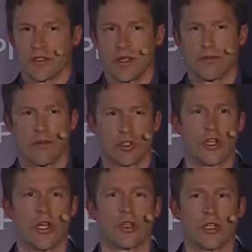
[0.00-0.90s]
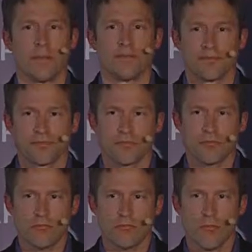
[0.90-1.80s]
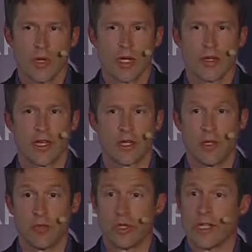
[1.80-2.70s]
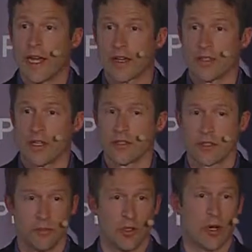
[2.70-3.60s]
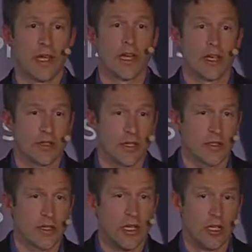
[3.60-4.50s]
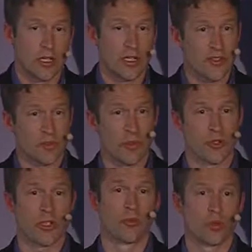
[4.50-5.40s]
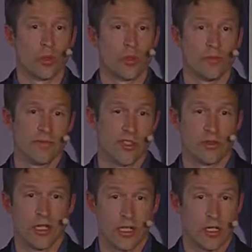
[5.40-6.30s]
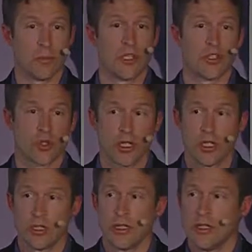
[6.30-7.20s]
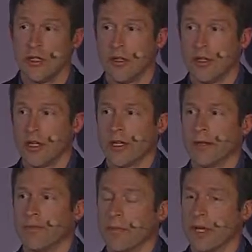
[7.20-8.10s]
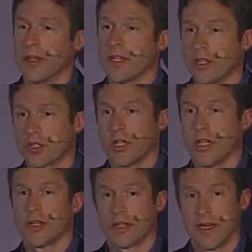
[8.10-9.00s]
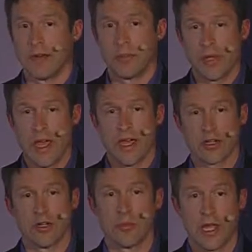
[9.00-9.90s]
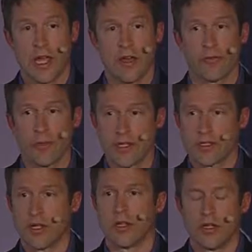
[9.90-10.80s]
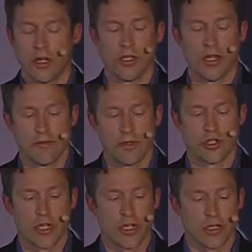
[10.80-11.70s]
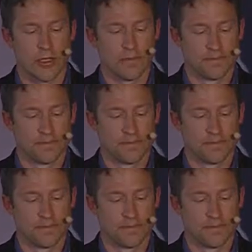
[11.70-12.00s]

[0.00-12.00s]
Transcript: a set of functionality. That could be read access, it could be write access. It could also represent a role, so like an administrator. And then your client can act on behalf based on that functionality.